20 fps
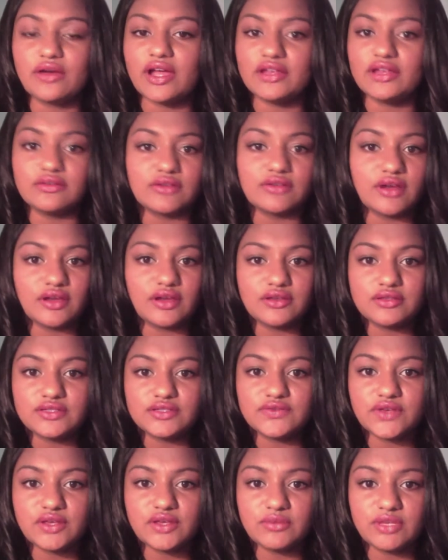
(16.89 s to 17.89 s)
I do not
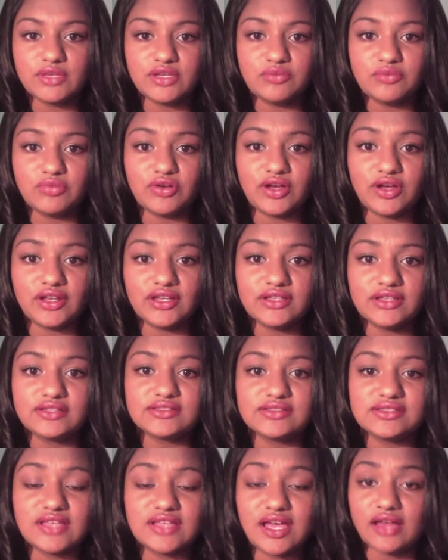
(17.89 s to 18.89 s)
use very many
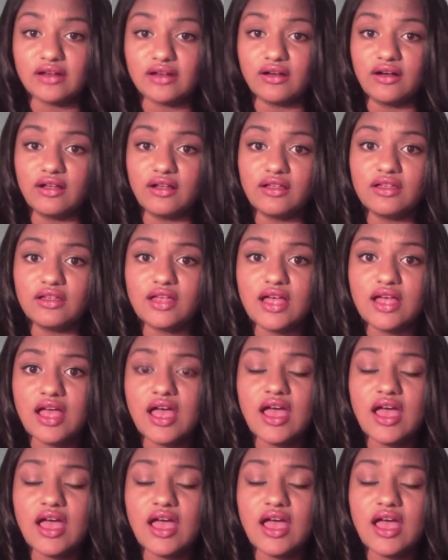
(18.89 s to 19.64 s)
products at all.